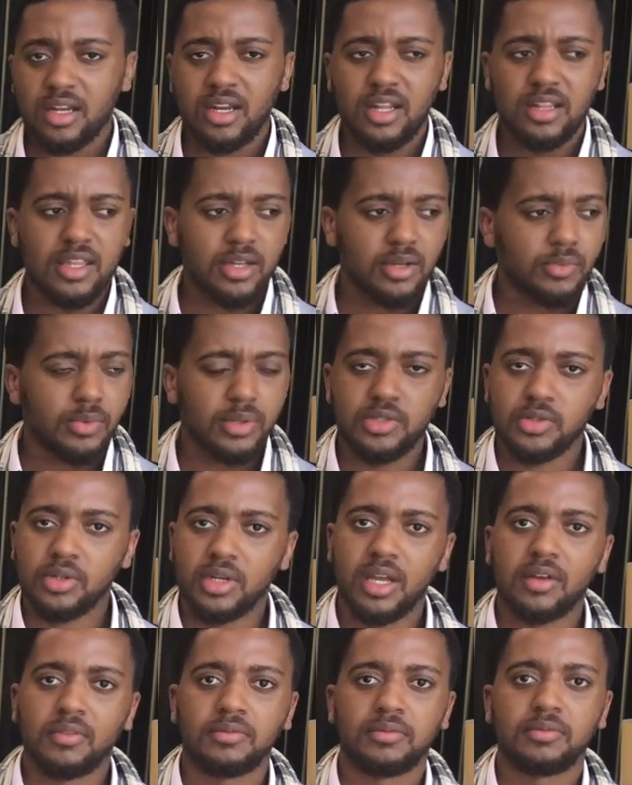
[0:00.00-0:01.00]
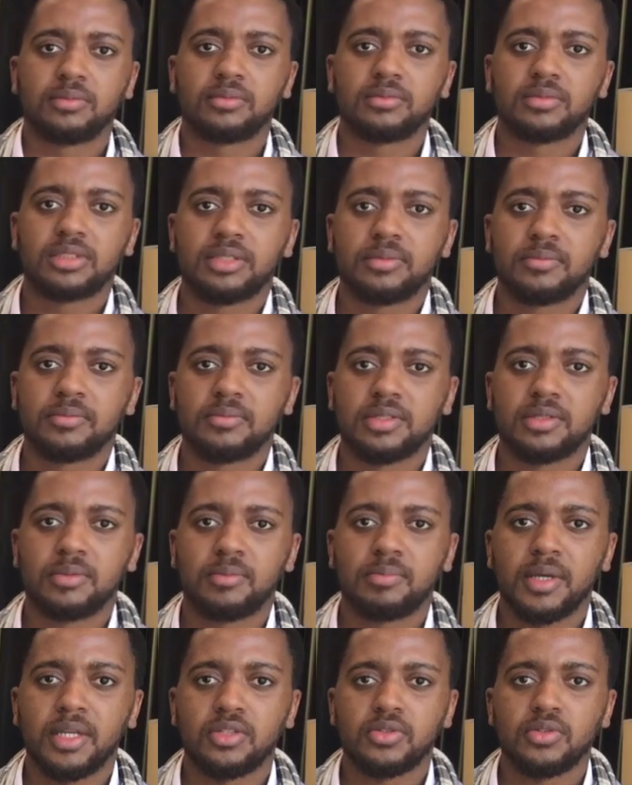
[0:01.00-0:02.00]
And I think we should have some,
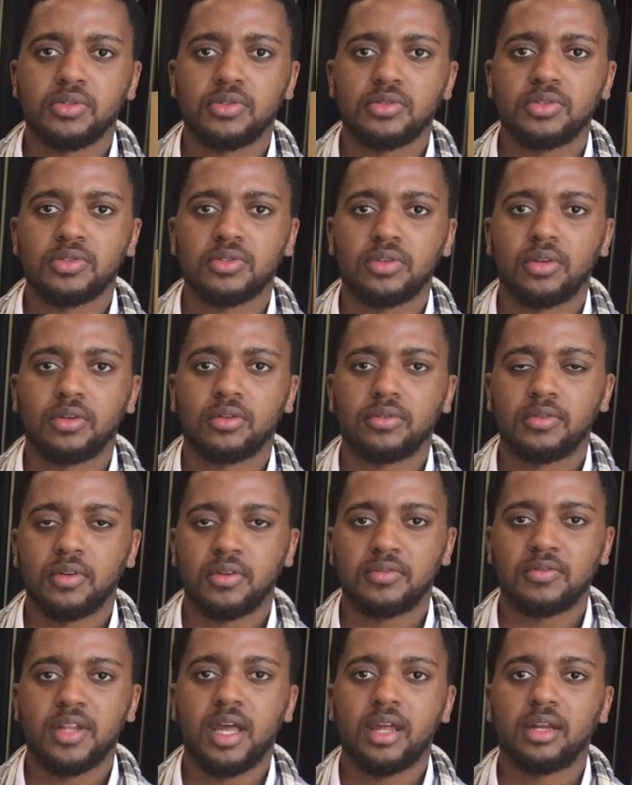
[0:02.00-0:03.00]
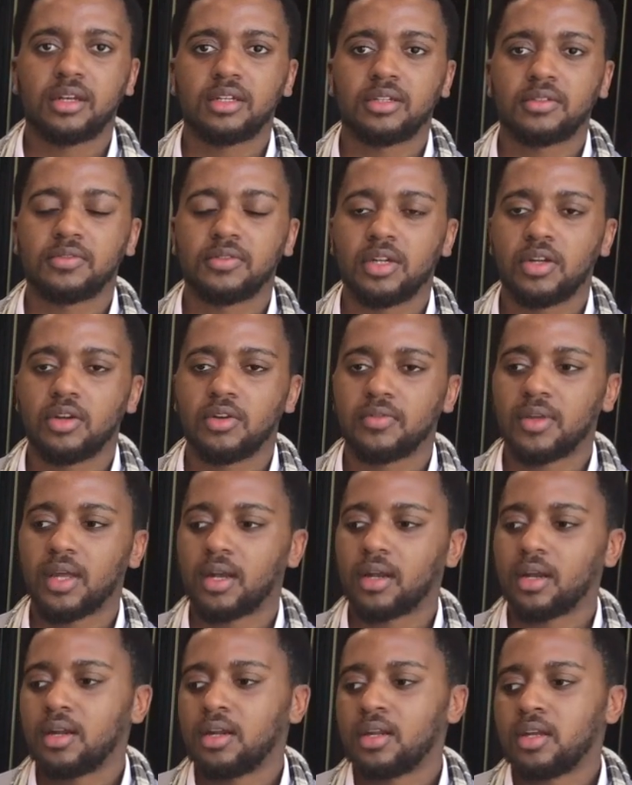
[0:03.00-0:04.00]
some pictures of, of that and video of
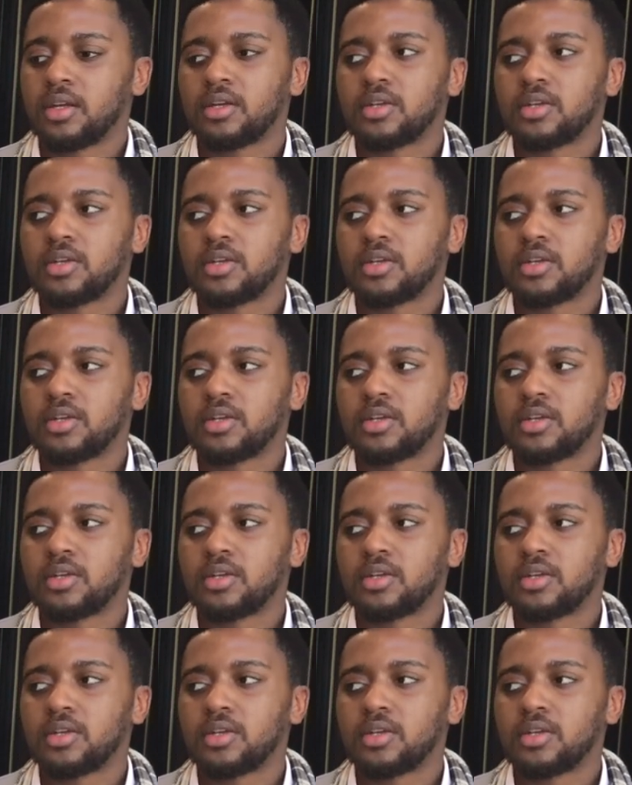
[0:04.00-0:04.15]
that.